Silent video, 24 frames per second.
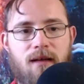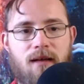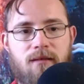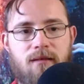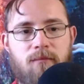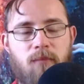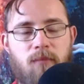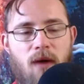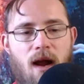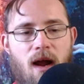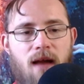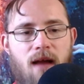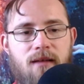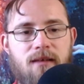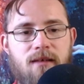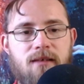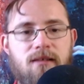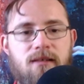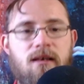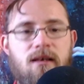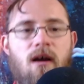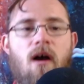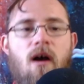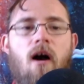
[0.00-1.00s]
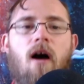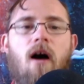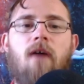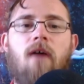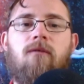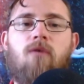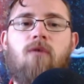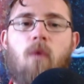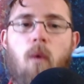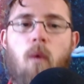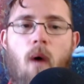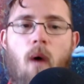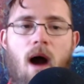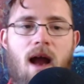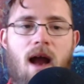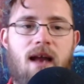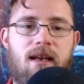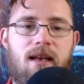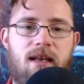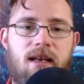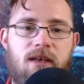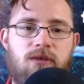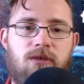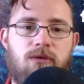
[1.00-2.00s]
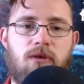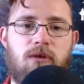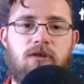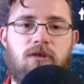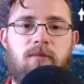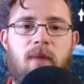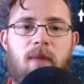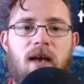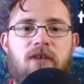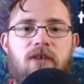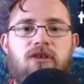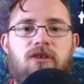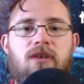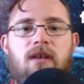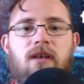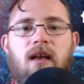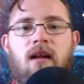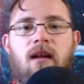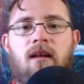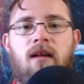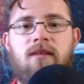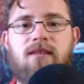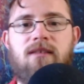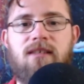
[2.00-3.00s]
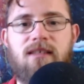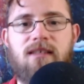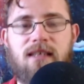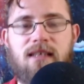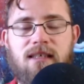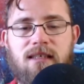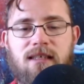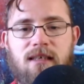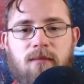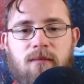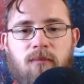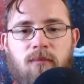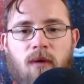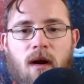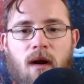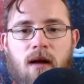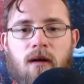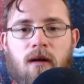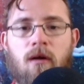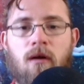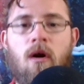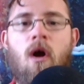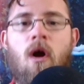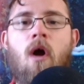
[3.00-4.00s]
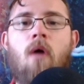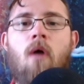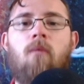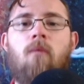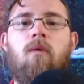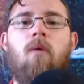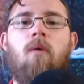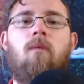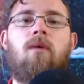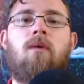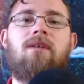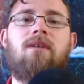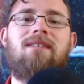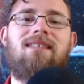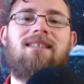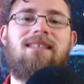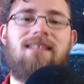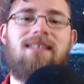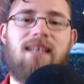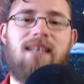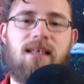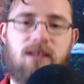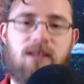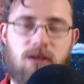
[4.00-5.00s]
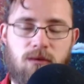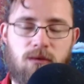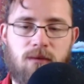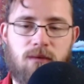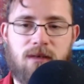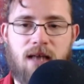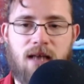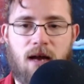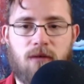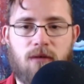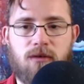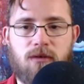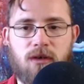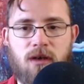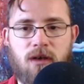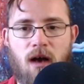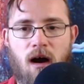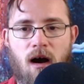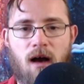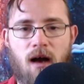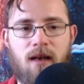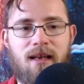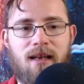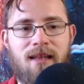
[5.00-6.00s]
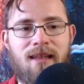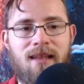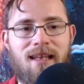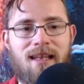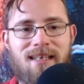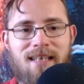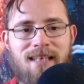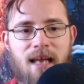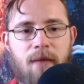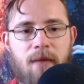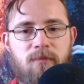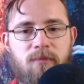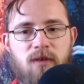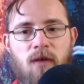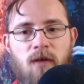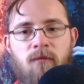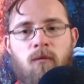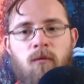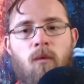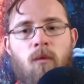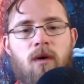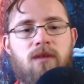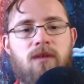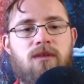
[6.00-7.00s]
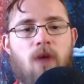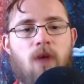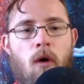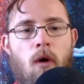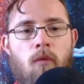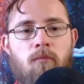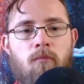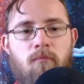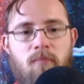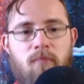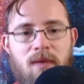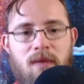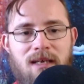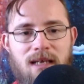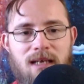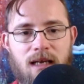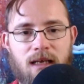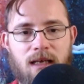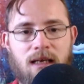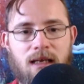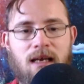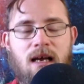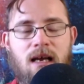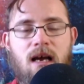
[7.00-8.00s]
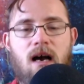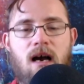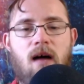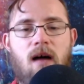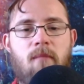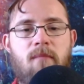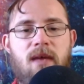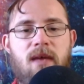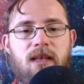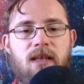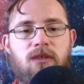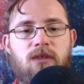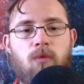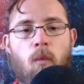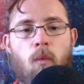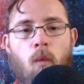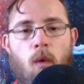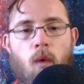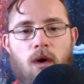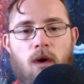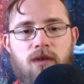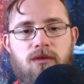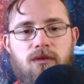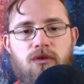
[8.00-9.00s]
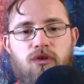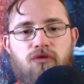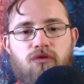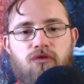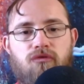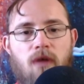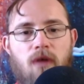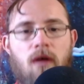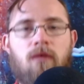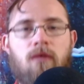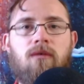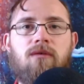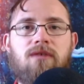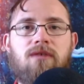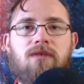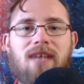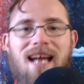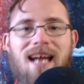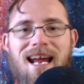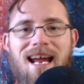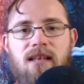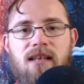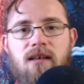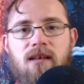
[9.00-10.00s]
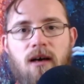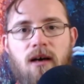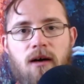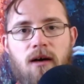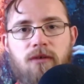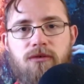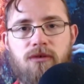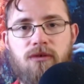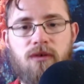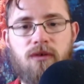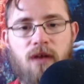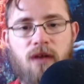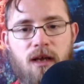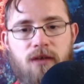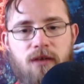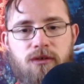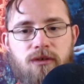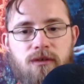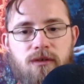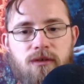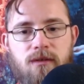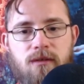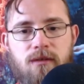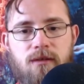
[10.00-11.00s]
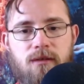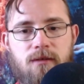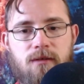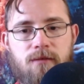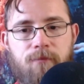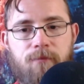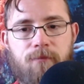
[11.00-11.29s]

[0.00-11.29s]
practice of quiet introspection and unceasing prayer, where one seeks to encounter God in the depths of one's own being, amidst one's struggles and contradictions.